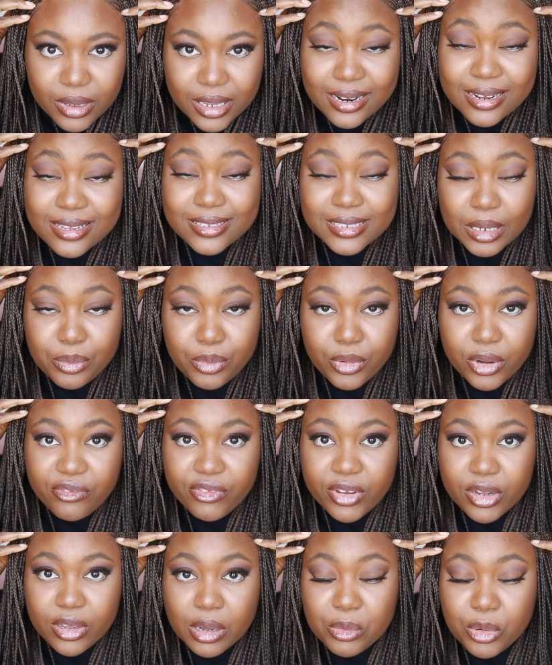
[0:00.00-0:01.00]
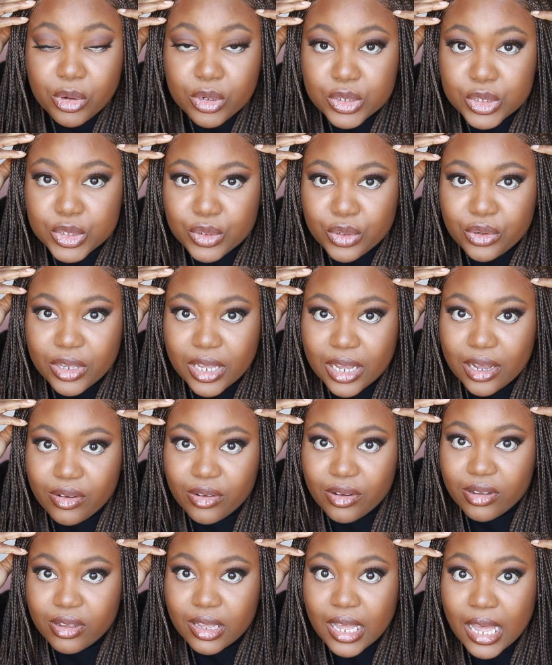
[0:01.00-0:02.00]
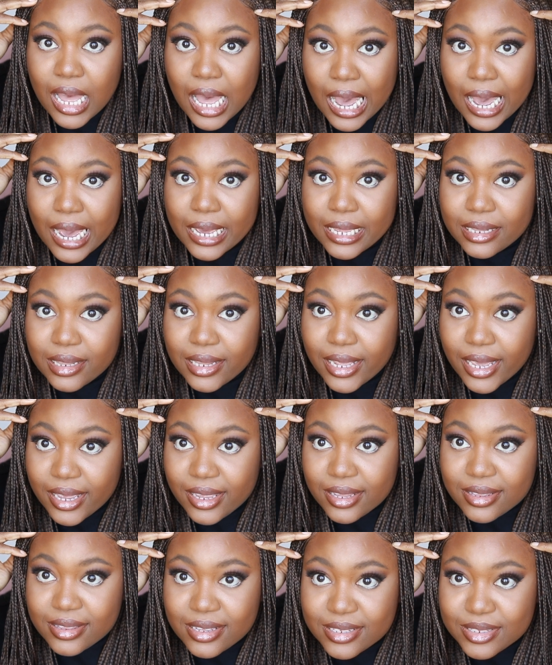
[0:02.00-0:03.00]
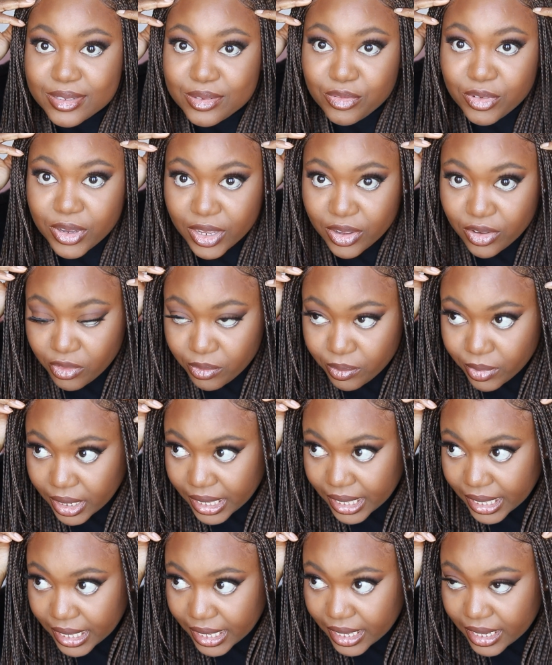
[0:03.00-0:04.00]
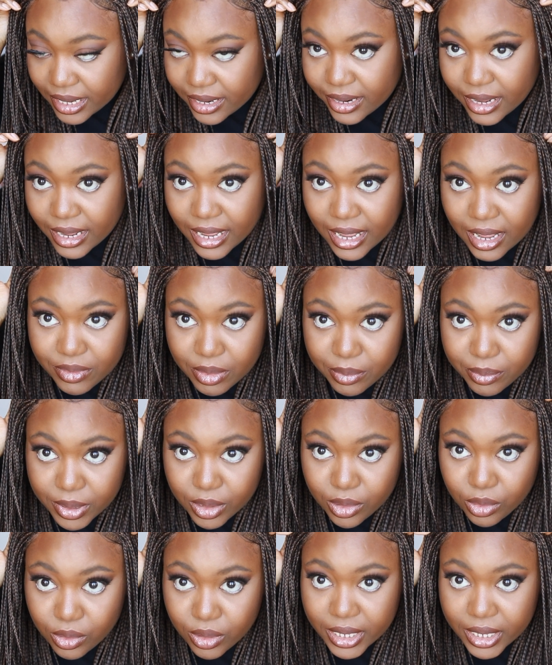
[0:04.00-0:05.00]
In a separate video I'm going to show you how I laid this wig on my head. I have a big old